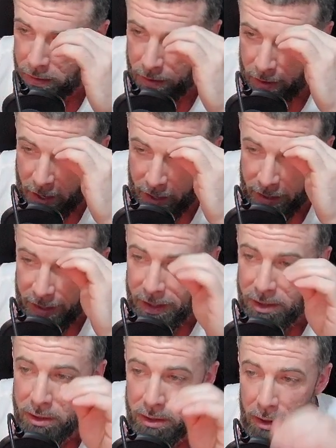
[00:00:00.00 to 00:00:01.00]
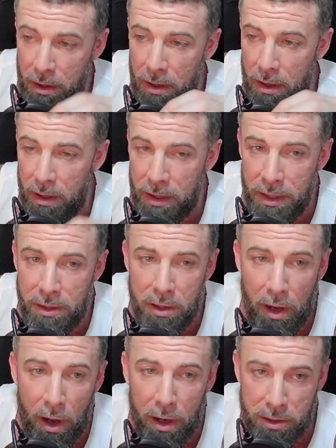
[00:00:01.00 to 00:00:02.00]
At each
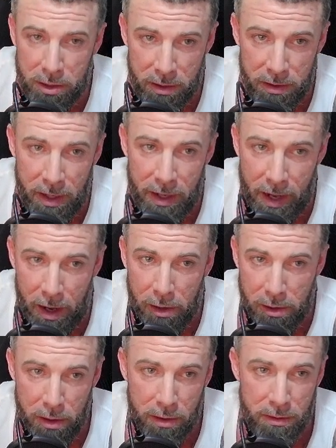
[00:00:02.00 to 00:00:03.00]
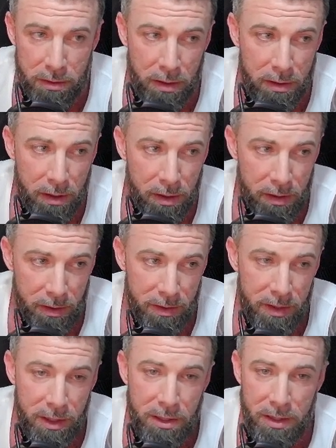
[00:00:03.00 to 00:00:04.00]
auction that occurs on
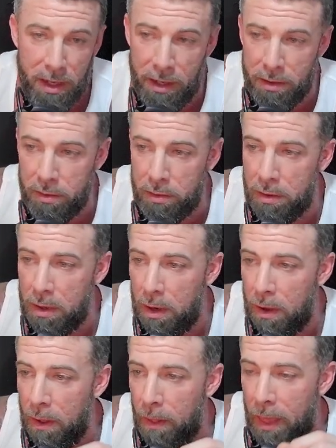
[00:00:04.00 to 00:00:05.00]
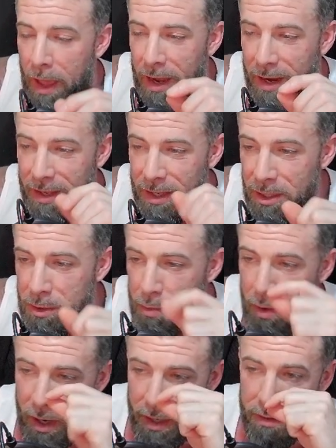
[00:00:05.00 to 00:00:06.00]
each candle, at each
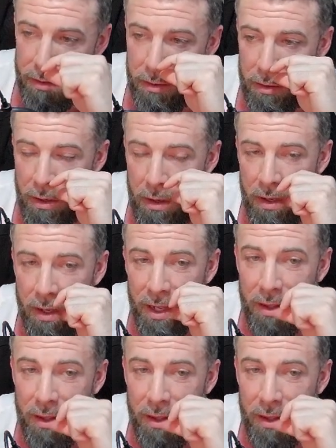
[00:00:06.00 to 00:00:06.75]
price, either